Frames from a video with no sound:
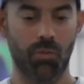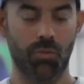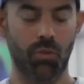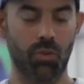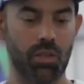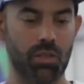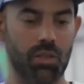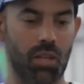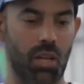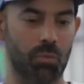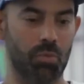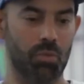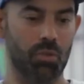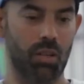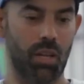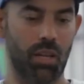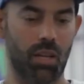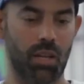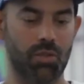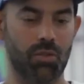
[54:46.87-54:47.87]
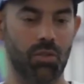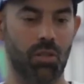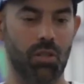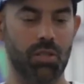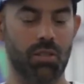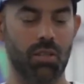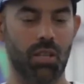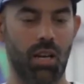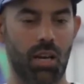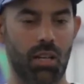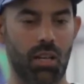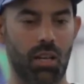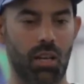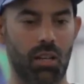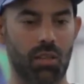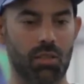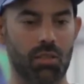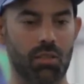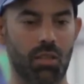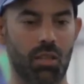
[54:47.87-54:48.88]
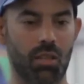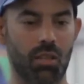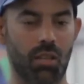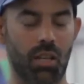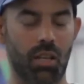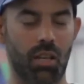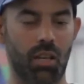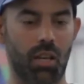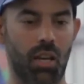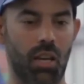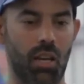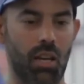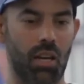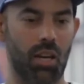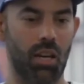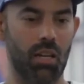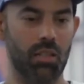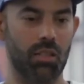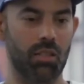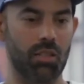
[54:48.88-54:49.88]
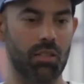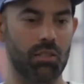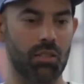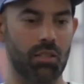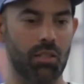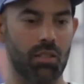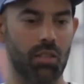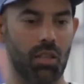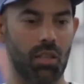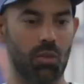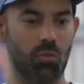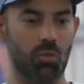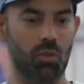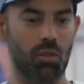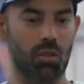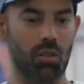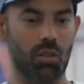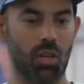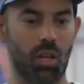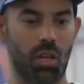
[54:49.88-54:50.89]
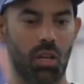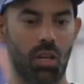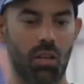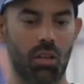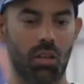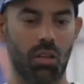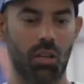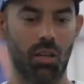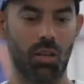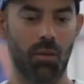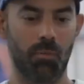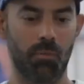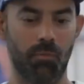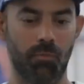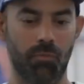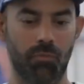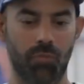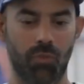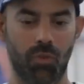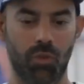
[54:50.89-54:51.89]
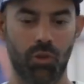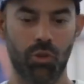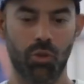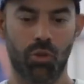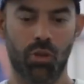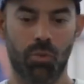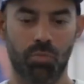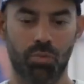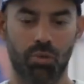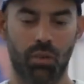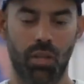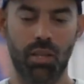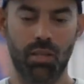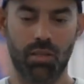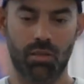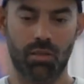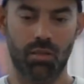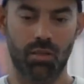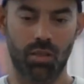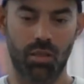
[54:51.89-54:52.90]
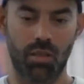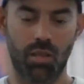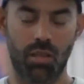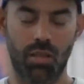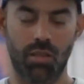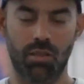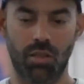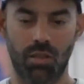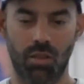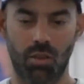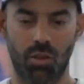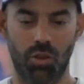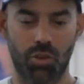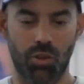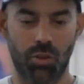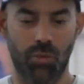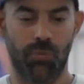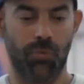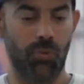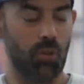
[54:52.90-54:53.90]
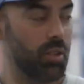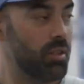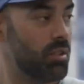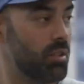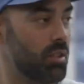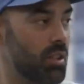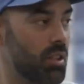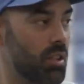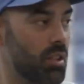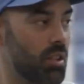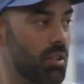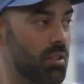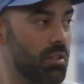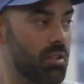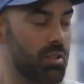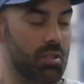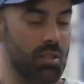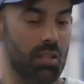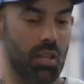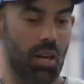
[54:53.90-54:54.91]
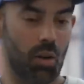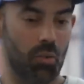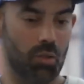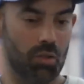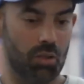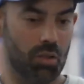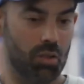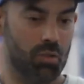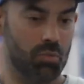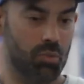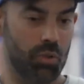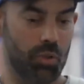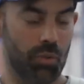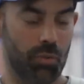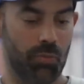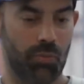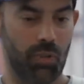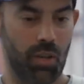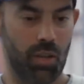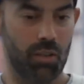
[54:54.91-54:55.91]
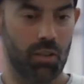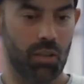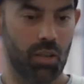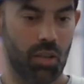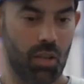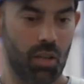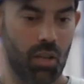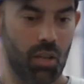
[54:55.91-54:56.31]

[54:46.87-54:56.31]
for example, like I saw StockX did like an AI Yeezy thing where um, you could place the Yeezy on your foot mm. to see how it looked with your fit.